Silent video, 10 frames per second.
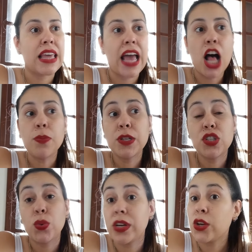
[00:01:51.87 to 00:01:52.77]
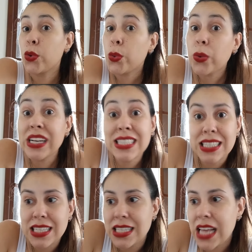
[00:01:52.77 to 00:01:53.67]
They help you to
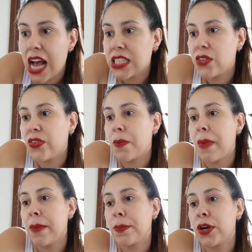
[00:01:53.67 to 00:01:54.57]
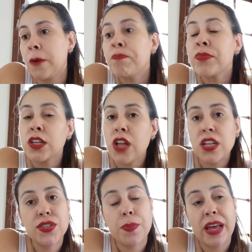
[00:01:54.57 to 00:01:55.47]
increase the size of your member.
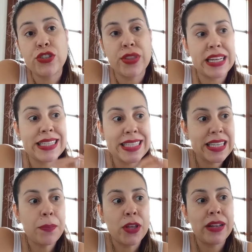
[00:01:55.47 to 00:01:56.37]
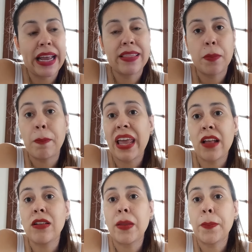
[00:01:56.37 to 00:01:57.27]
Not to mention they stimulate the
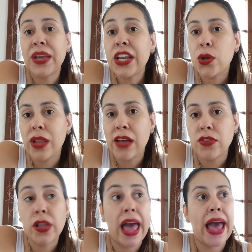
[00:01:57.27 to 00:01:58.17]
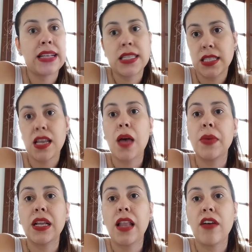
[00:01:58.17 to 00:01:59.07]
male libido level and
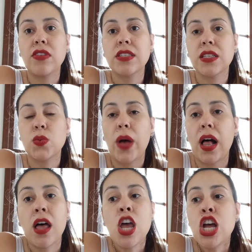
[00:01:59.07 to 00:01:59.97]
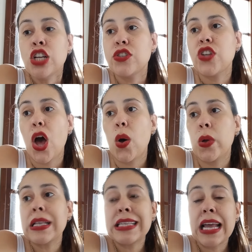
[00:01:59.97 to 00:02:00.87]
stamina levels as well. So